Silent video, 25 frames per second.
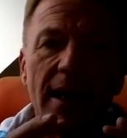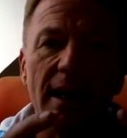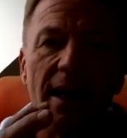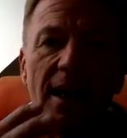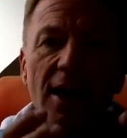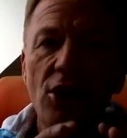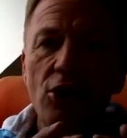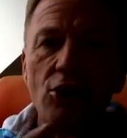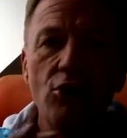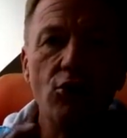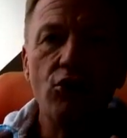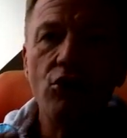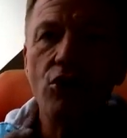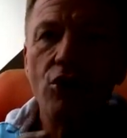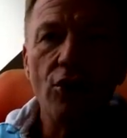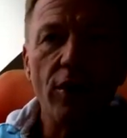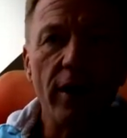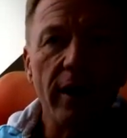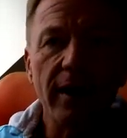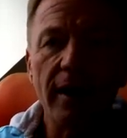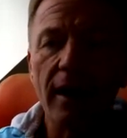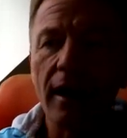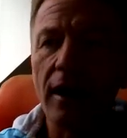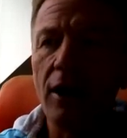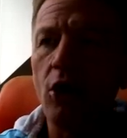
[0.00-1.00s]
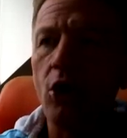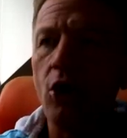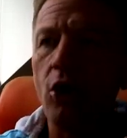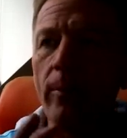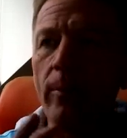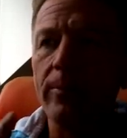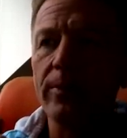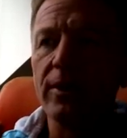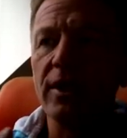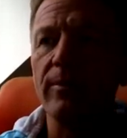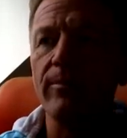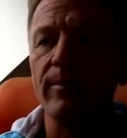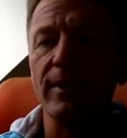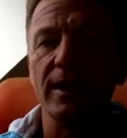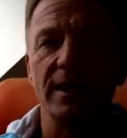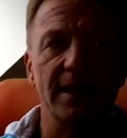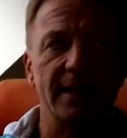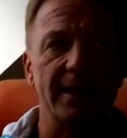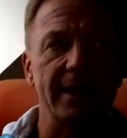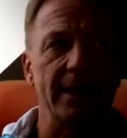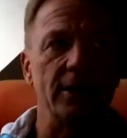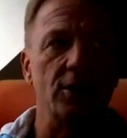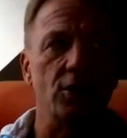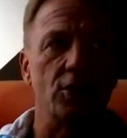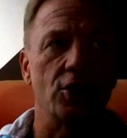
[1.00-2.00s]
internal
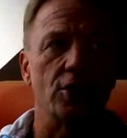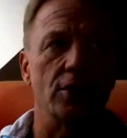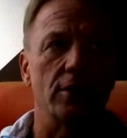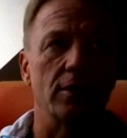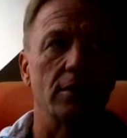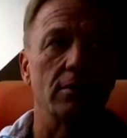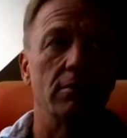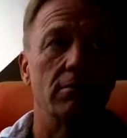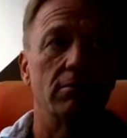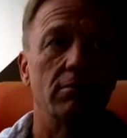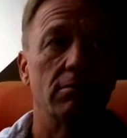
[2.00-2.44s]
optimization.